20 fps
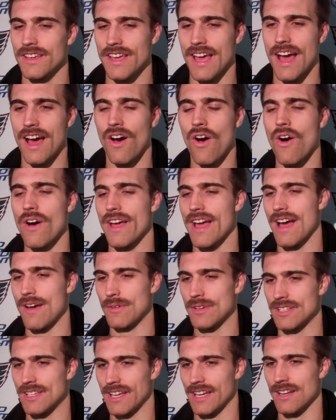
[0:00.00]
Yeah. Oh yeah. I
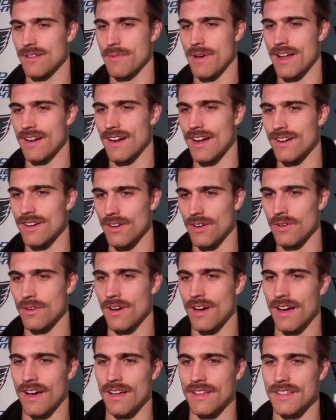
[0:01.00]
was thinking about it. I don't
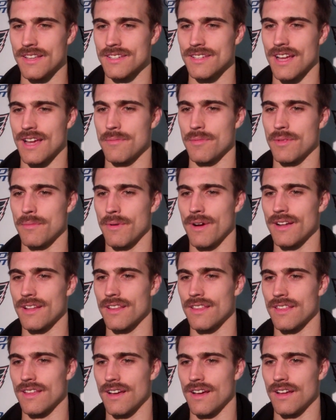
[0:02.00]
know. Uh, this time of the
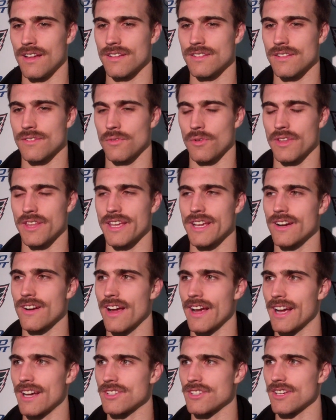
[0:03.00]
month uh, or the
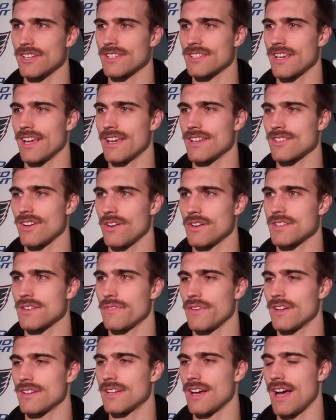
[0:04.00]
year, I guess you can say, is always a
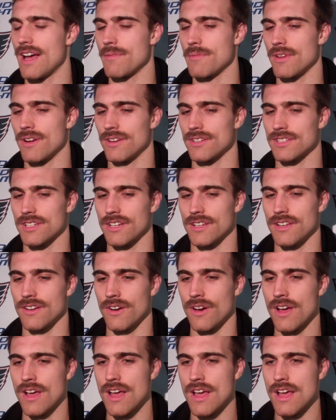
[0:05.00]
fun time. You know, it's good
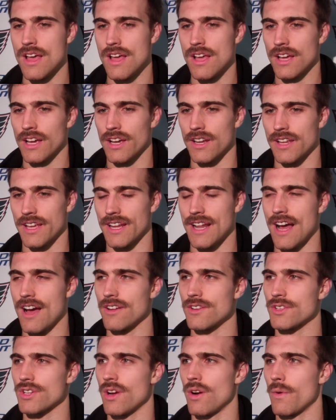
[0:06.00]
to good to get
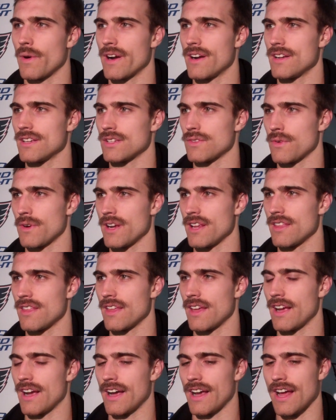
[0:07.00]
out and show awareness for
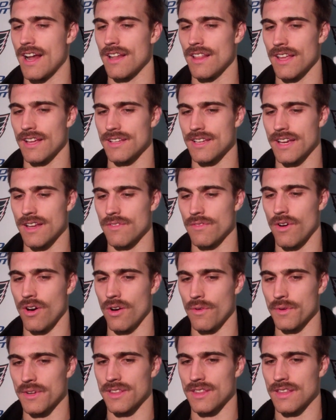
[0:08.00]
anything. I kind of like to get
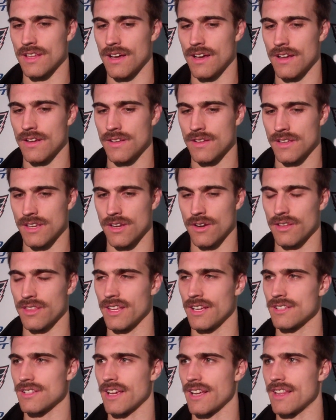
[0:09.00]
involved with uh, you know
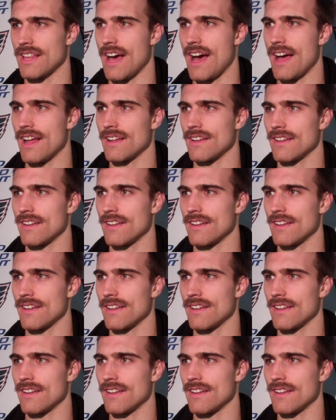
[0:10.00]
things like that.